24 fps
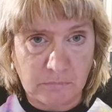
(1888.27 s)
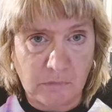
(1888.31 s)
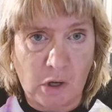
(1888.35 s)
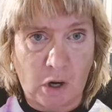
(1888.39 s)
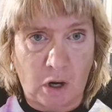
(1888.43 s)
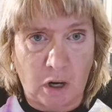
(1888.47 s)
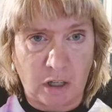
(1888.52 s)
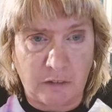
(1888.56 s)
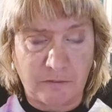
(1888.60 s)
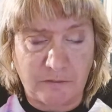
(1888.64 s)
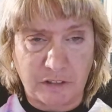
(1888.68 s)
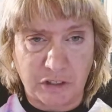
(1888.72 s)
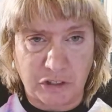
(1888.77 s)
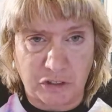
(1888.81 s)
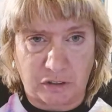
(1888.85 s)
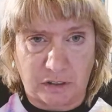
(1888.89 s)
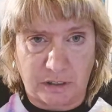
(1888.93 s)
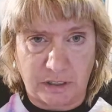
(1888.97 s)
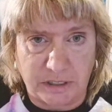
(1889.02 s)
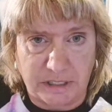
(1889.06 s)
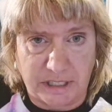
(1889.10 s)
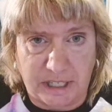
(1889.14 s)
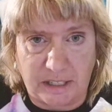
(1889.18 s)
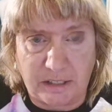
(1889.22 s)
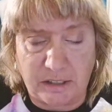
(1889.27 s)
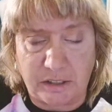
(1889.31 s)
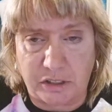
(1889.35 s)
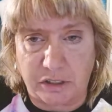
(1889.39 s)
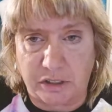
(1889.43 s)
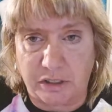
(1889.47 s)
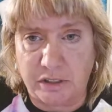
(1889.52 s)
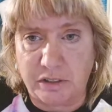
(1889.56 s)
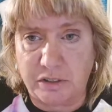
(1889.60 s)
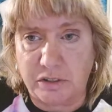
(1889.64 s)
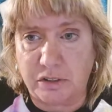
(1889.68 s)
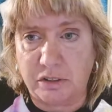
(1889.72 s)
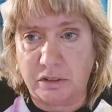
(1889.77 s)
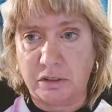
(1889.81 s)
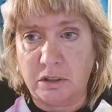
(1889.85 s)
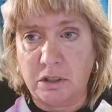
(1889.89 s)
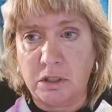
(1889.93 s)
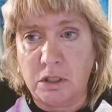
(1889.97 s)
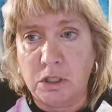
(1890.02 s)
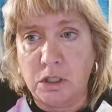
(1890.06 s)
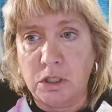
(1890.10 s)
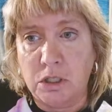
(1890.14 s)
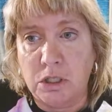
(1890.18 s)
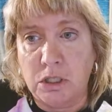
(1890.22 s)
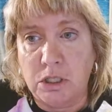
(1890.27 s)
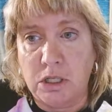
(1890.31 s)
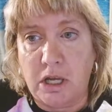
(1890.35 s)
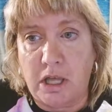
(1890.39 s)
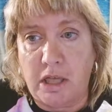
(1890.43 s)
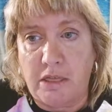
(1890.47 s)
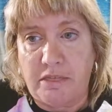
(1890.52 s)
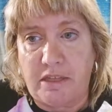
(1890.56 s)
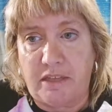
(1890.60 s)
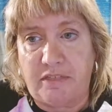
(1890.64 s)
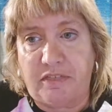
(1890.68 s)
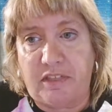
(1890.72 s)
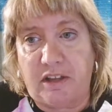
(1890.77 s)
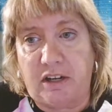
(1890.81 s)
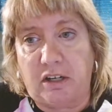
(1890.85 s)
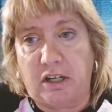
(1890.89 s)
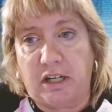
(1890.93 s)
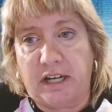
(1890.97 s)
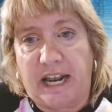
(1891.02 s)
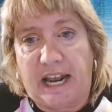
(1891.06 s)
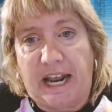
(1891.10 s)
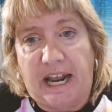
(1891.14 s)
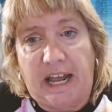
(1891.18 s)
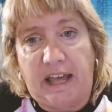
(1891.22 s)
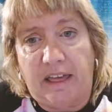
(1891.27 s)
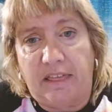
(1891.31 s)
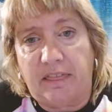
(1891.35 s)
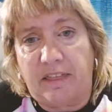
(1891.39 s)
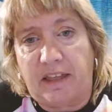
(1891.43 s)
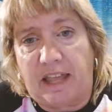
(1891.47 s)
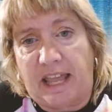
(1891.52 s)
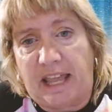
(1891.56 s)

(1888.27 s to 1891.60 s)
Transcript: artificial intelligence, that they're ga- the